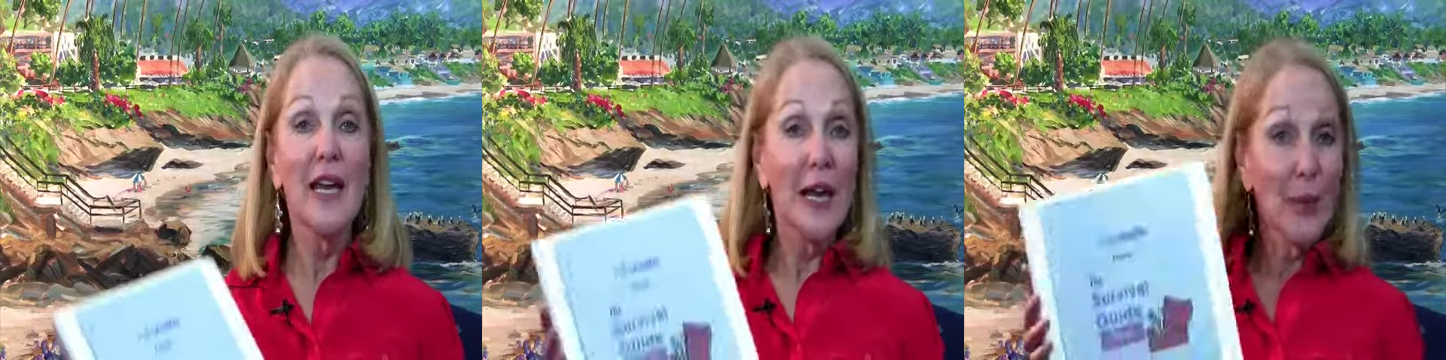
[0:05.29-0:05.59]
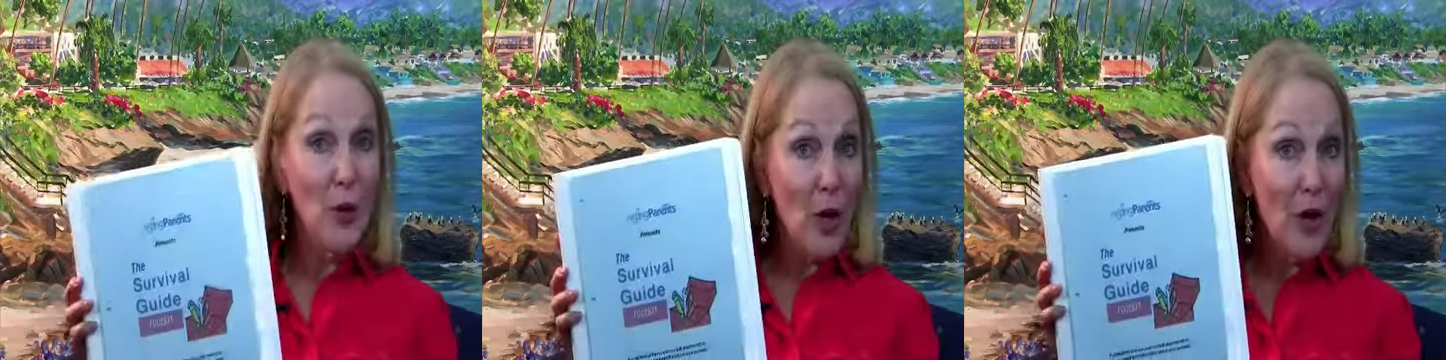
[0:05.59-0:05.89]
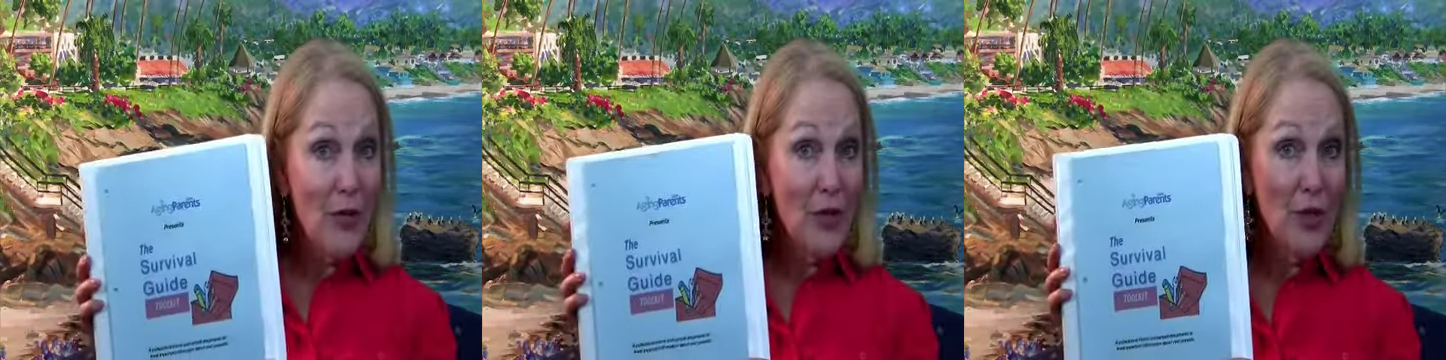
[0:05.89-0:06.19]
and we're
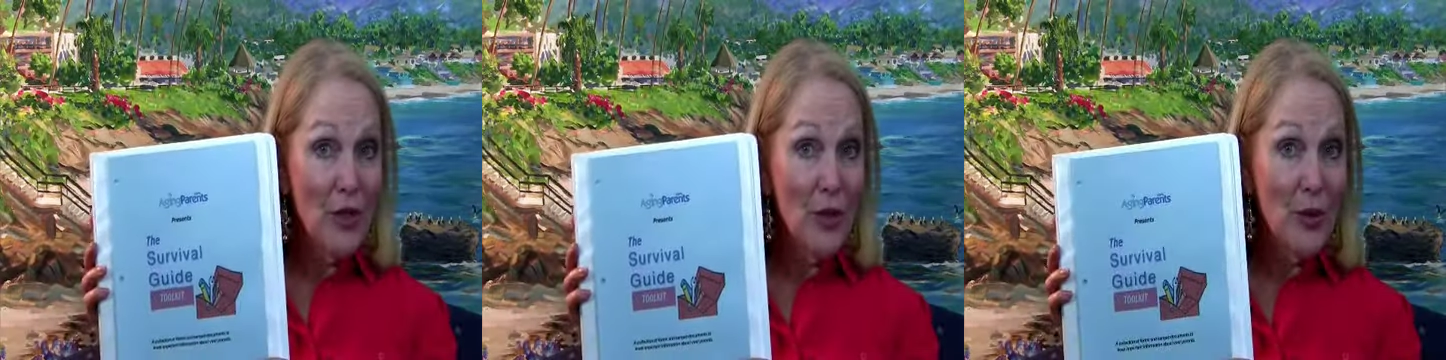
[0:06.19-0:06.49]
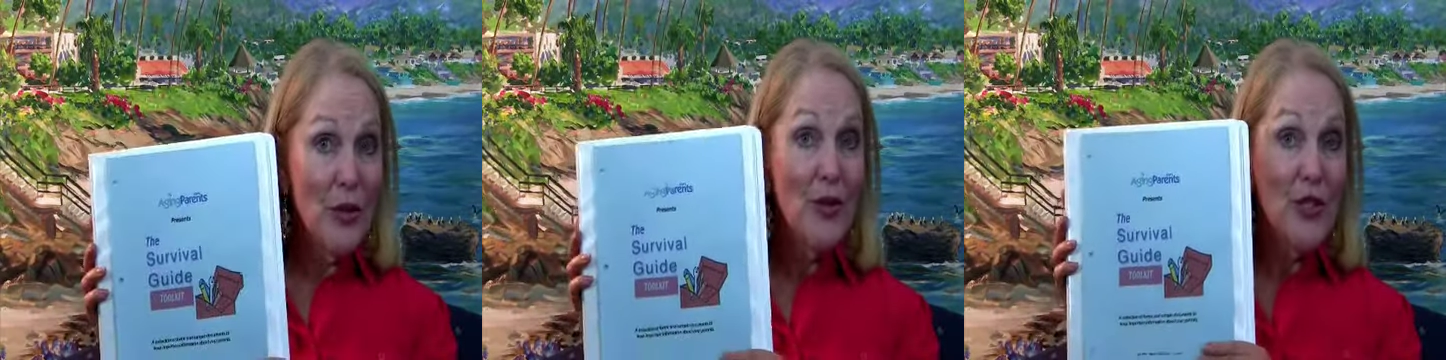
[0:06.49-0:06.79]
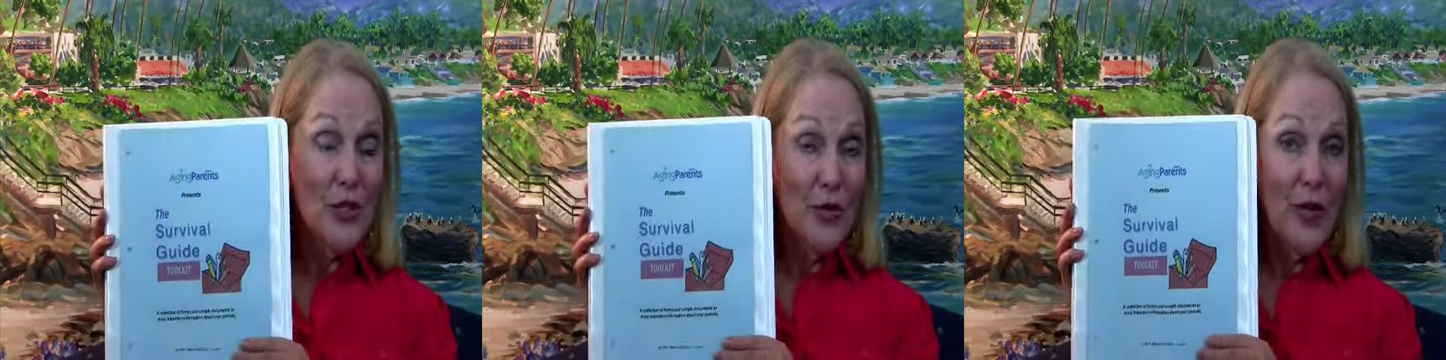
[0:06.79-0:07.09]
offering you the
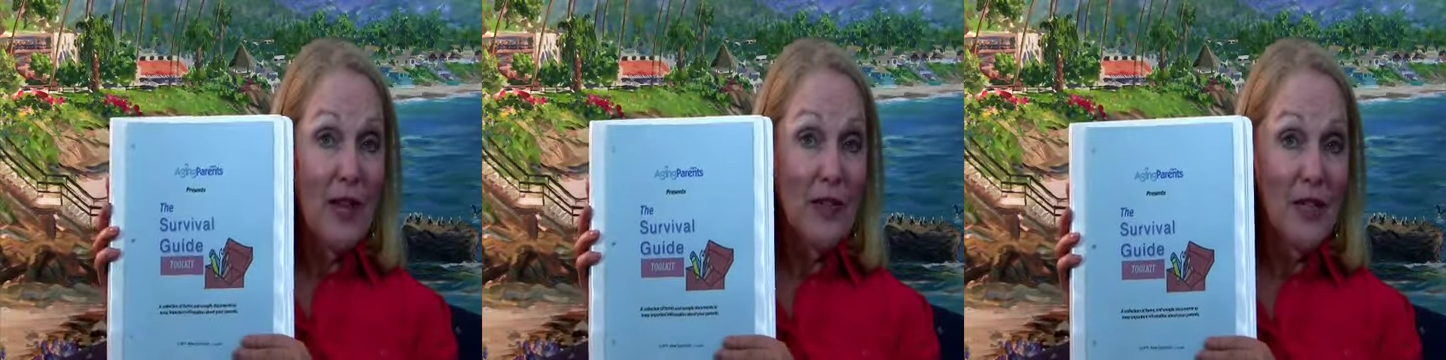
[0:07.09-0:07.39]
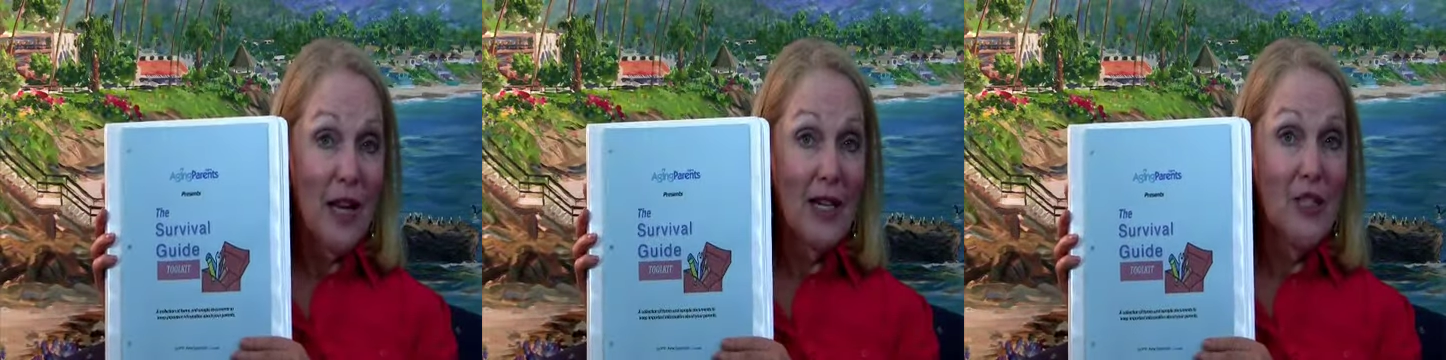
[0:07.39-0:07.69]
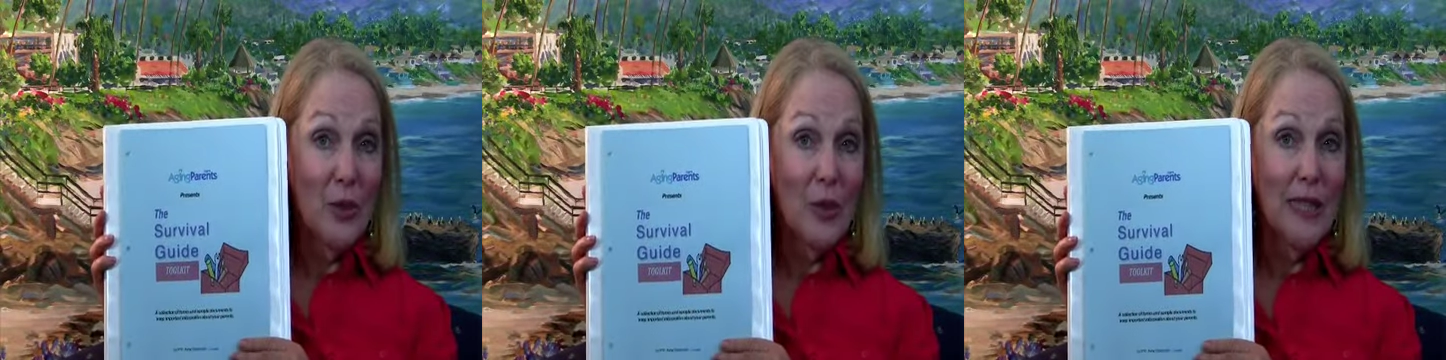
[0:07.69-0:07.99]
Survival Guide
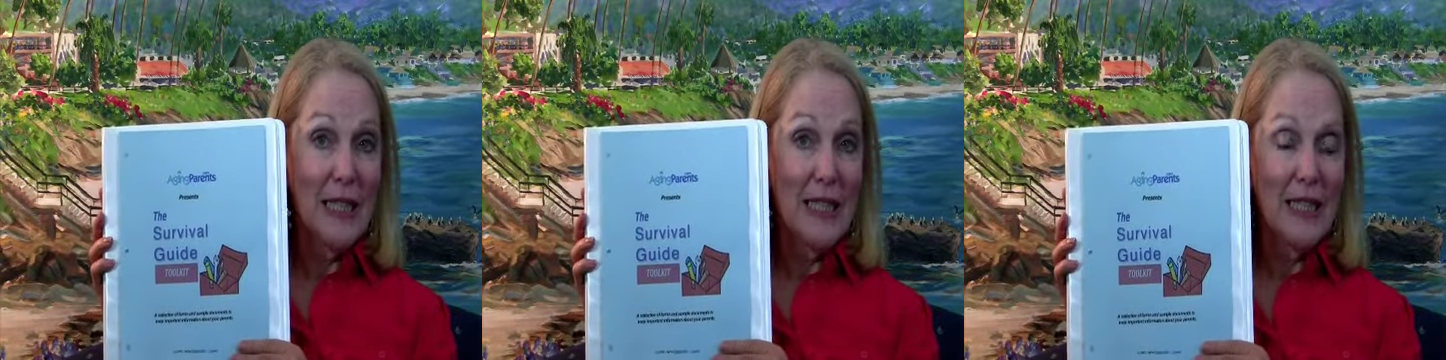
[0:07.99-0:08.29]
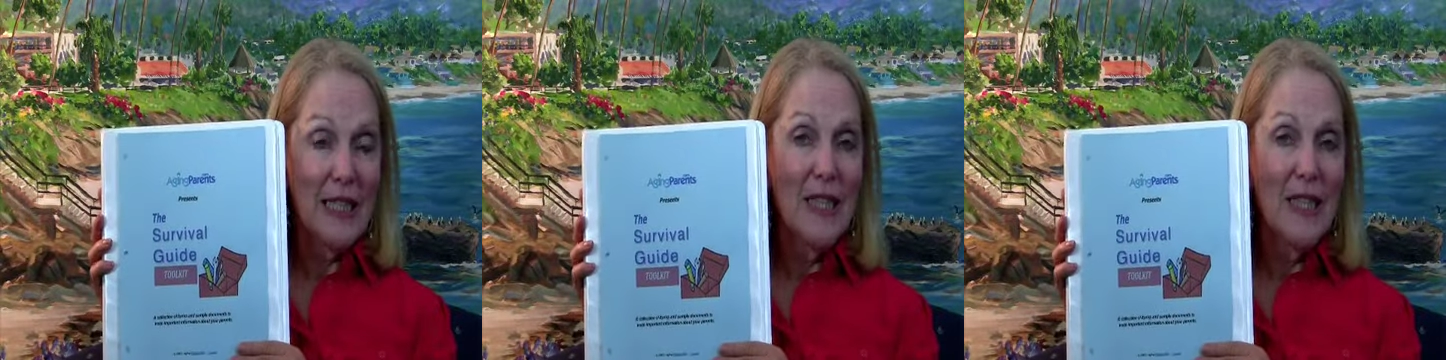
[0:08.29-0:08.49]
Toolkit.